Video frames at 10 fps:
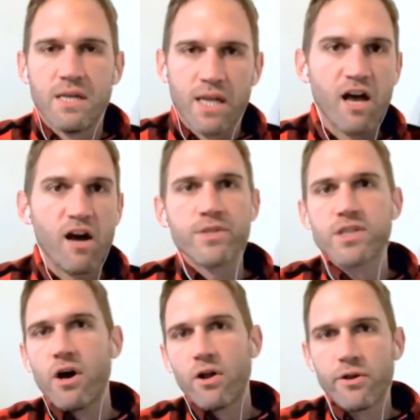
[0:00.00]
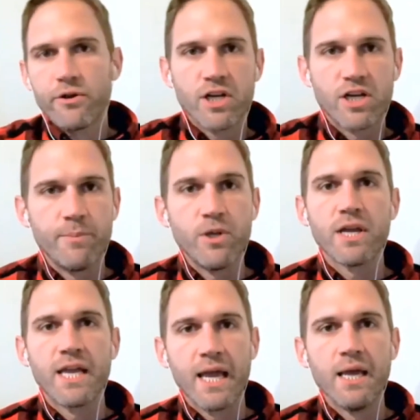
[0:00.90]
to help us all learn to
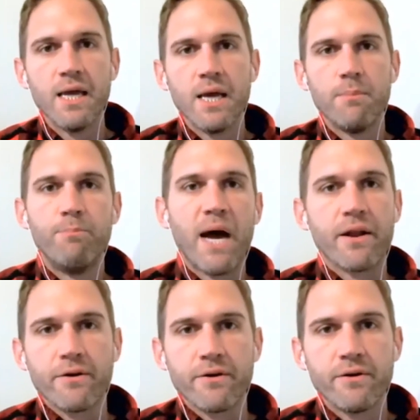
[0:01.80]
communicate better.